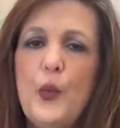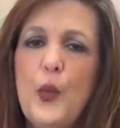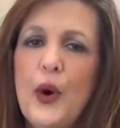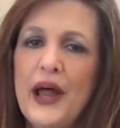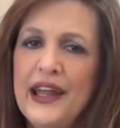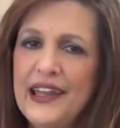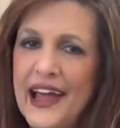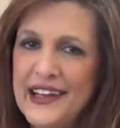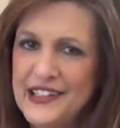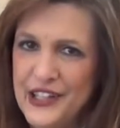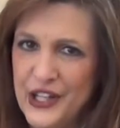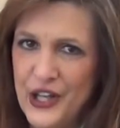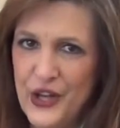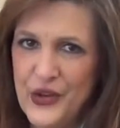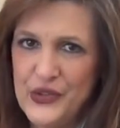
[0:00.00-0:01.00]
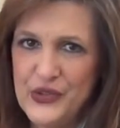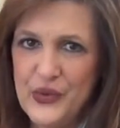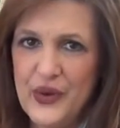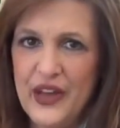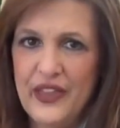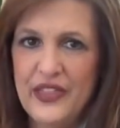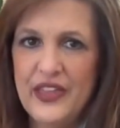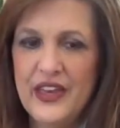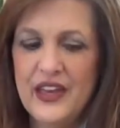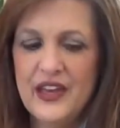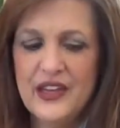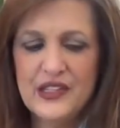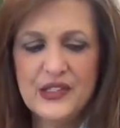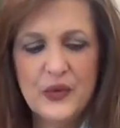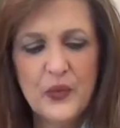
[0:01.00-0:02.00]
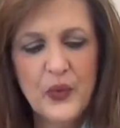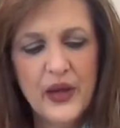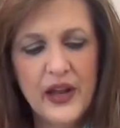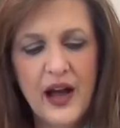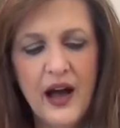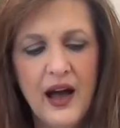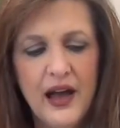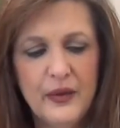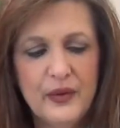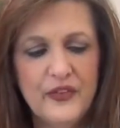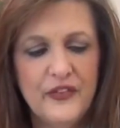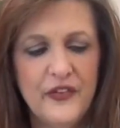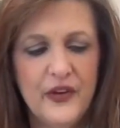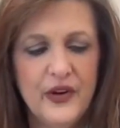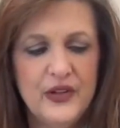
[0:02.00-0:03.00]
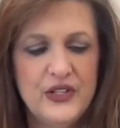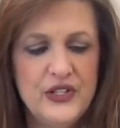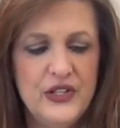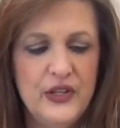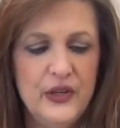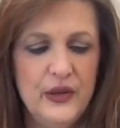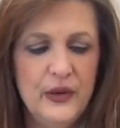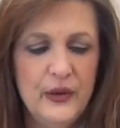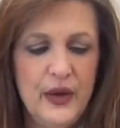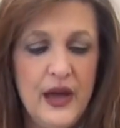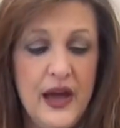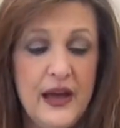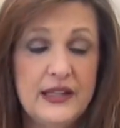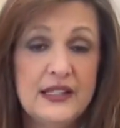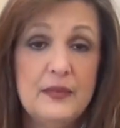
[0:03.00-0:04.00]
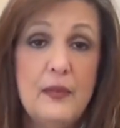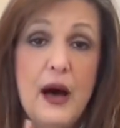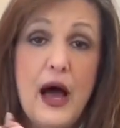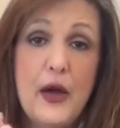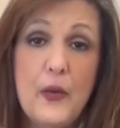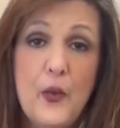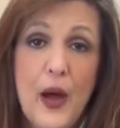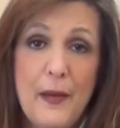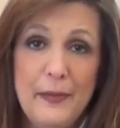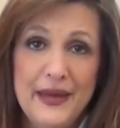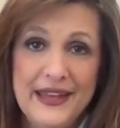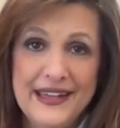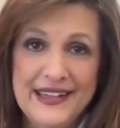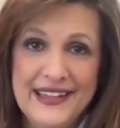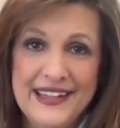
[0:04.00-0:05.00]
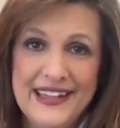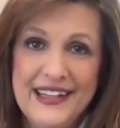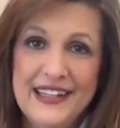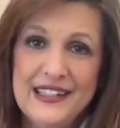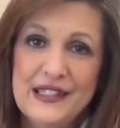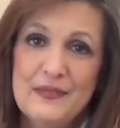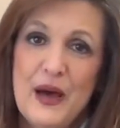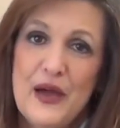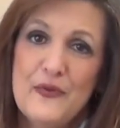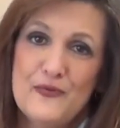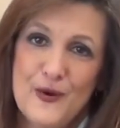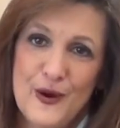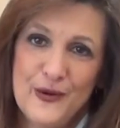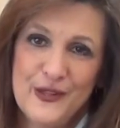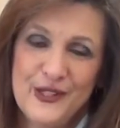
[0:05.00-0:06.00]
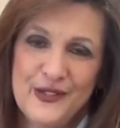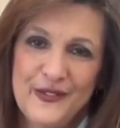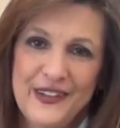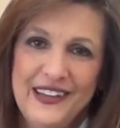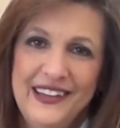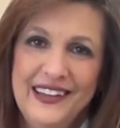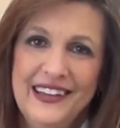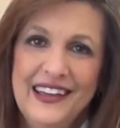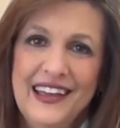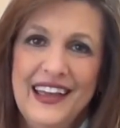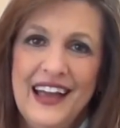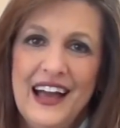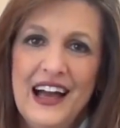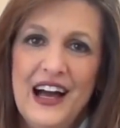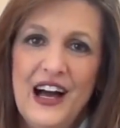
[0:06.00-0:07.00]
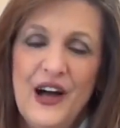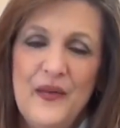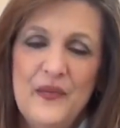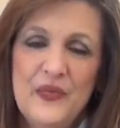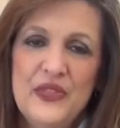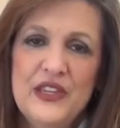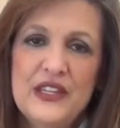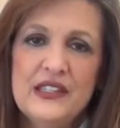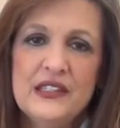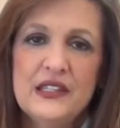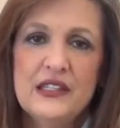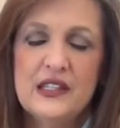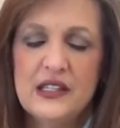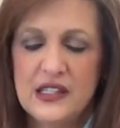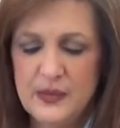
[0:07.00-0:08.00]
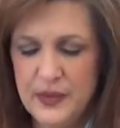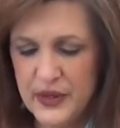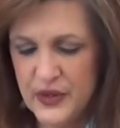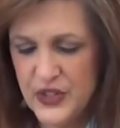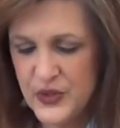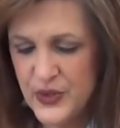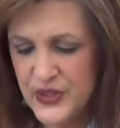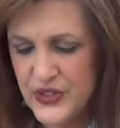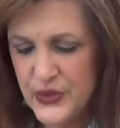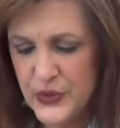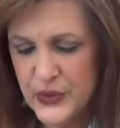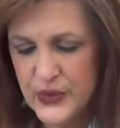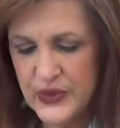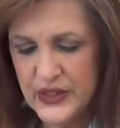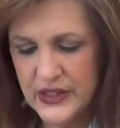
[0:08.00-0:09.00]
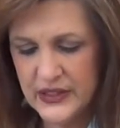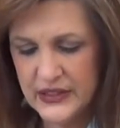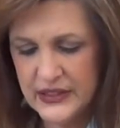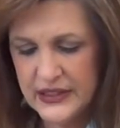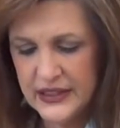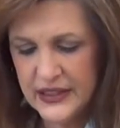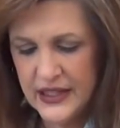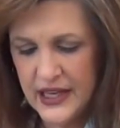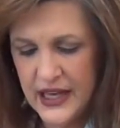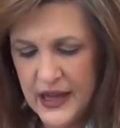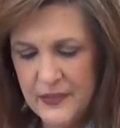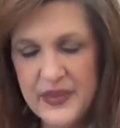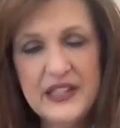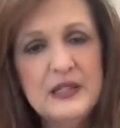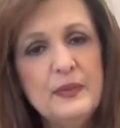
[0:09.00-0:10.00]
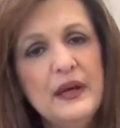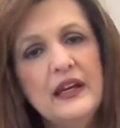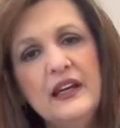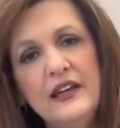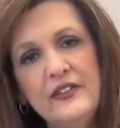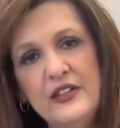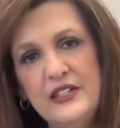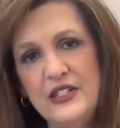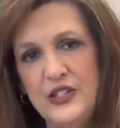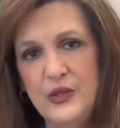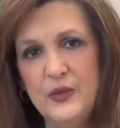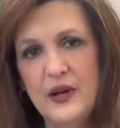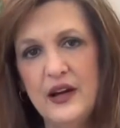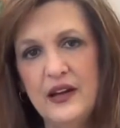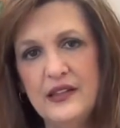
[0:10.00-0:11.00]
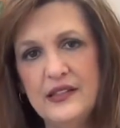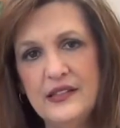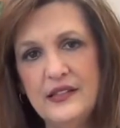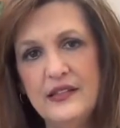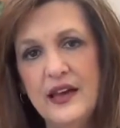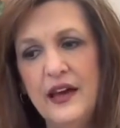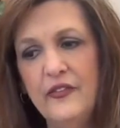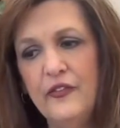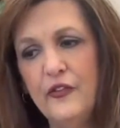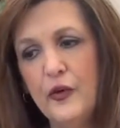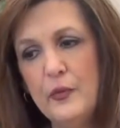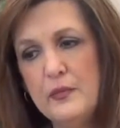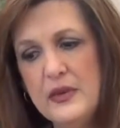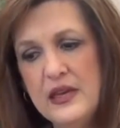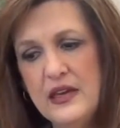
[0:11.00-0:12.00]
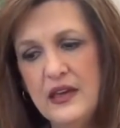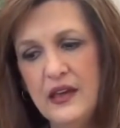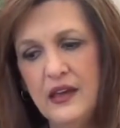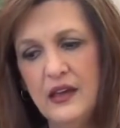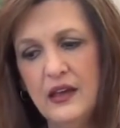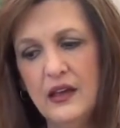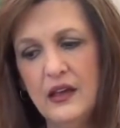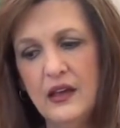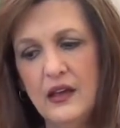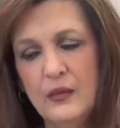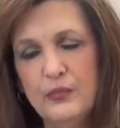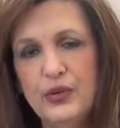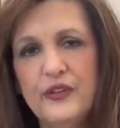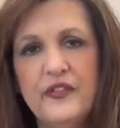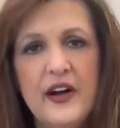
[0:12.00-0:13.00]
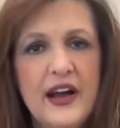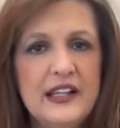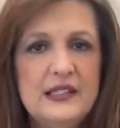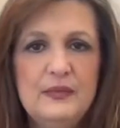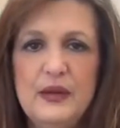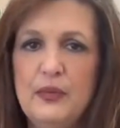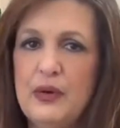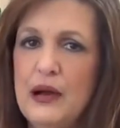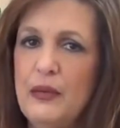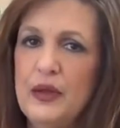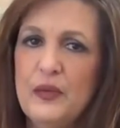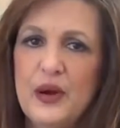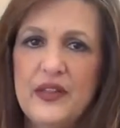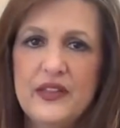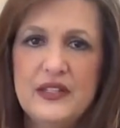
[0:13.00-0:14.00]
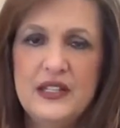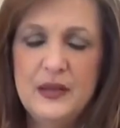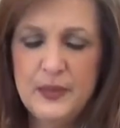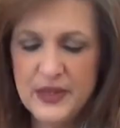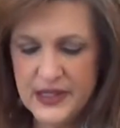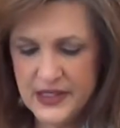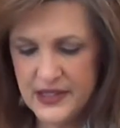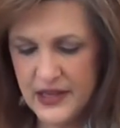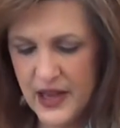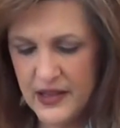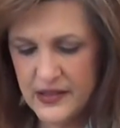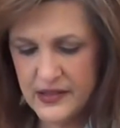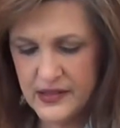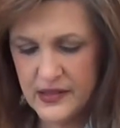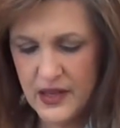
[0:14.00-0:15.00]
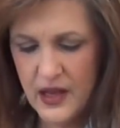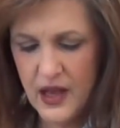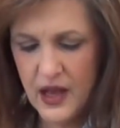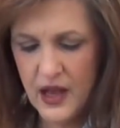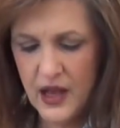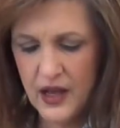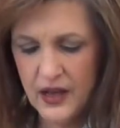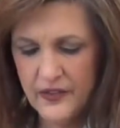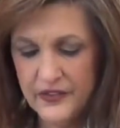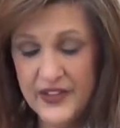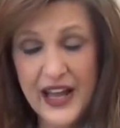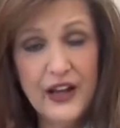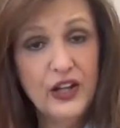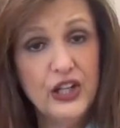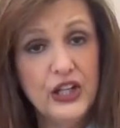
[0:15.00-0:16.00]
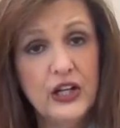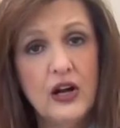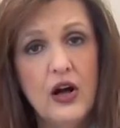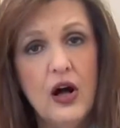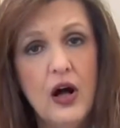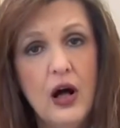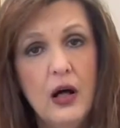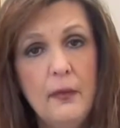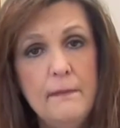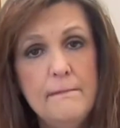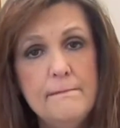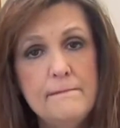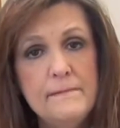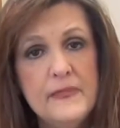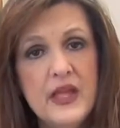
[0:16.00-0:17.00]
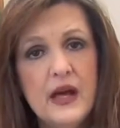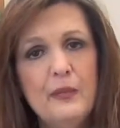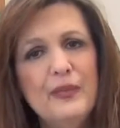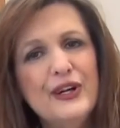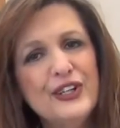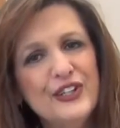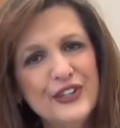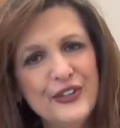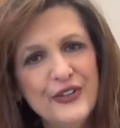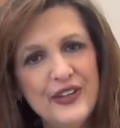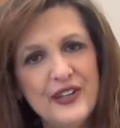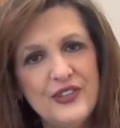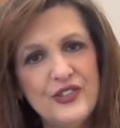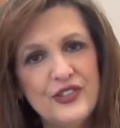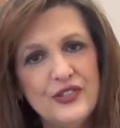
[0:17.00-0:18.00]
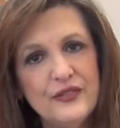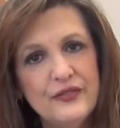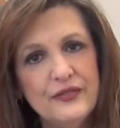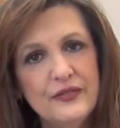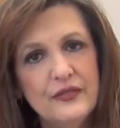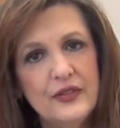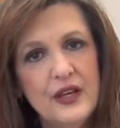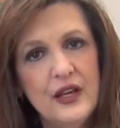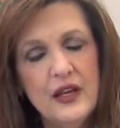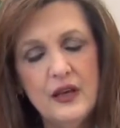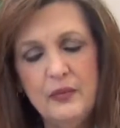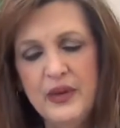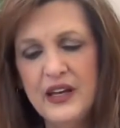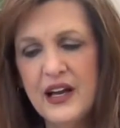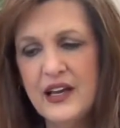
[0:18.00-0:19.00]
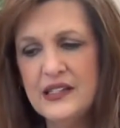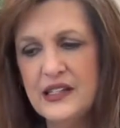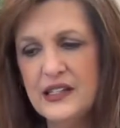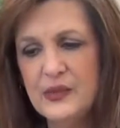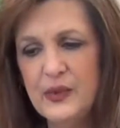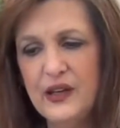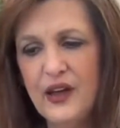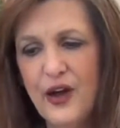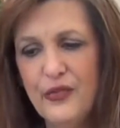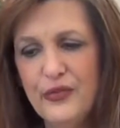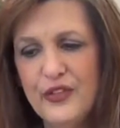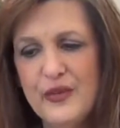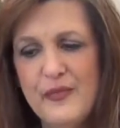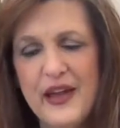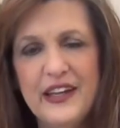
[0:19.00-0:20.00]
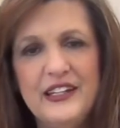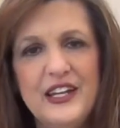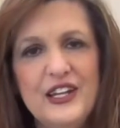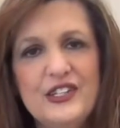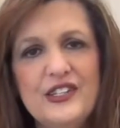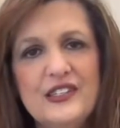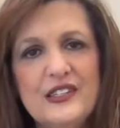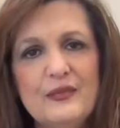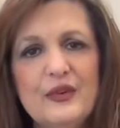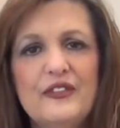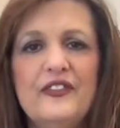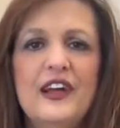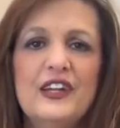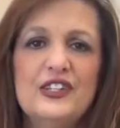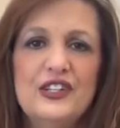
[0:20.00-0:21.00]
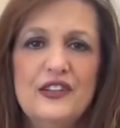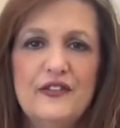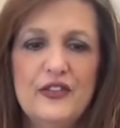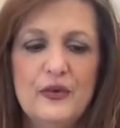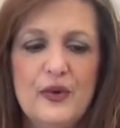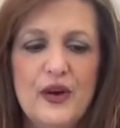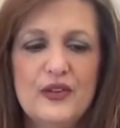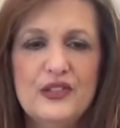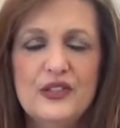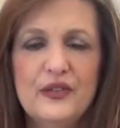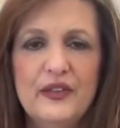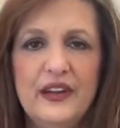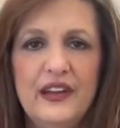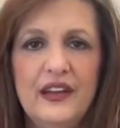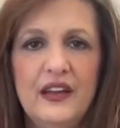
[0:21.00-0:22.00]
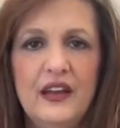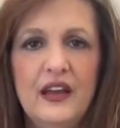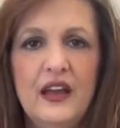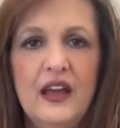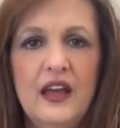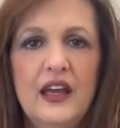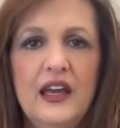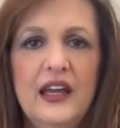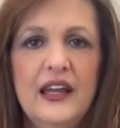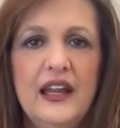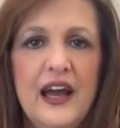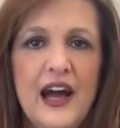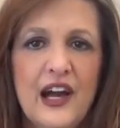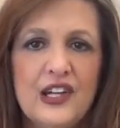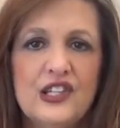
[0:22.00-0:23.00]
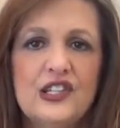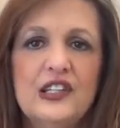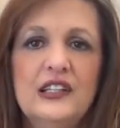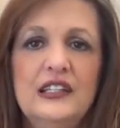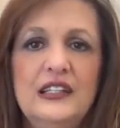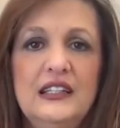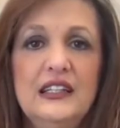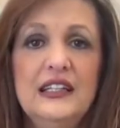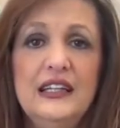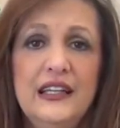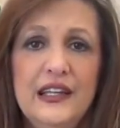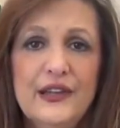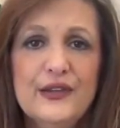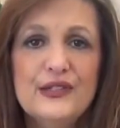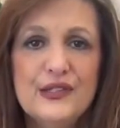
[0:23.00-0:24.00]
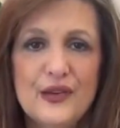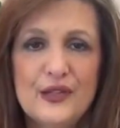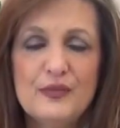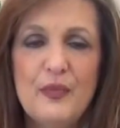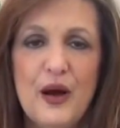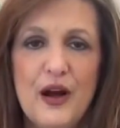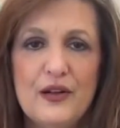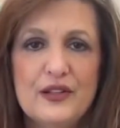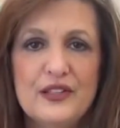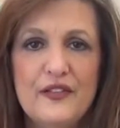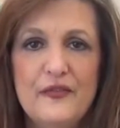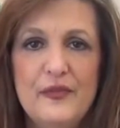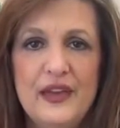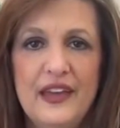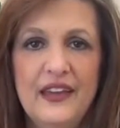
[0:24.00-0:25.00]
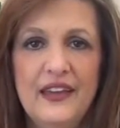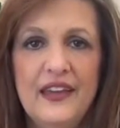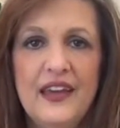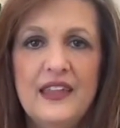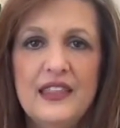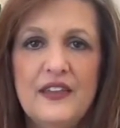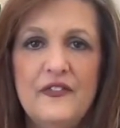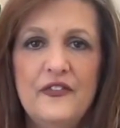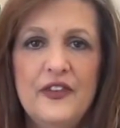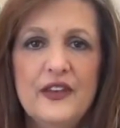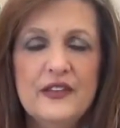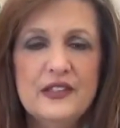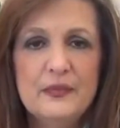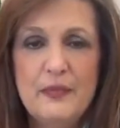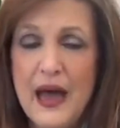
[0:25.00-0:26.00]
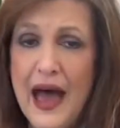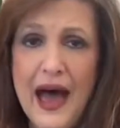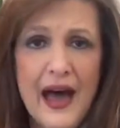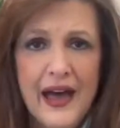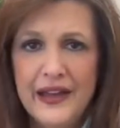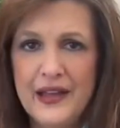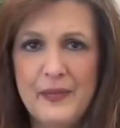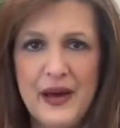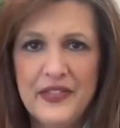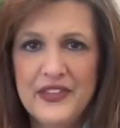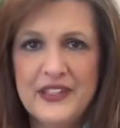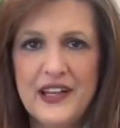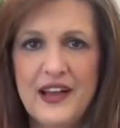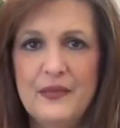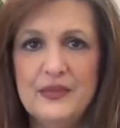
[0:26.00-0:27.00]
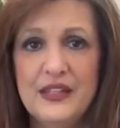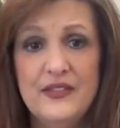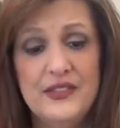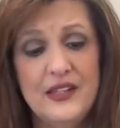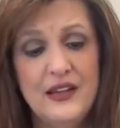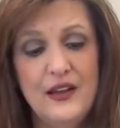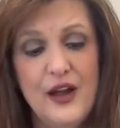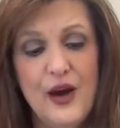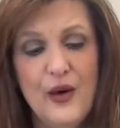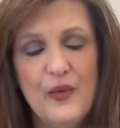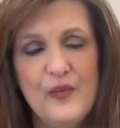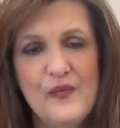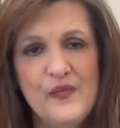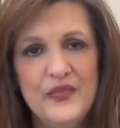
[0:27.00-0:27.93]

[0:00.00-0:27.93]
What I'd like to close with is what I refer to as my weapon, and it's my rosary. This is a spiritual tool that's been given to us that, for me, provides me probably one of the deepest sense of not only calm, but courage. Because as we go through the meditations and reflection of the rosary, it actually heals those parts of me that feels bad about the times I've said no.